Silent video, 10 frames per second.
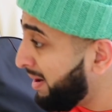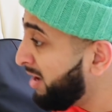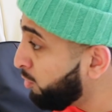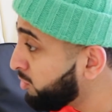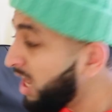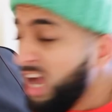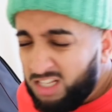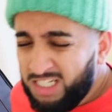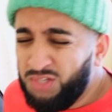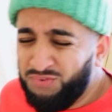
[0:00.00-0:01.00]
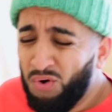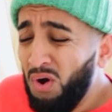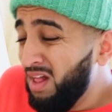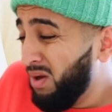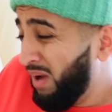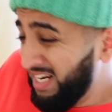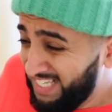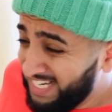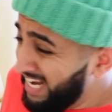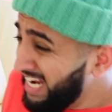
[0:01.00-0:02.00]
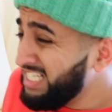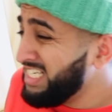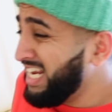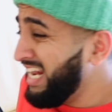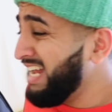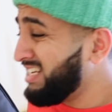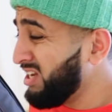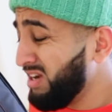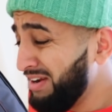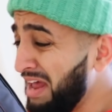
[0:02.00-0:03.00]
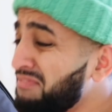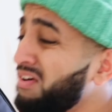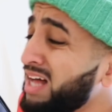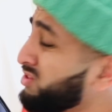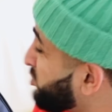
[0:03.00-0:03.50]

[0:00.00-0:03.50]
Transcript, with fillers: my rosa just for one chocolate chiclet. Never,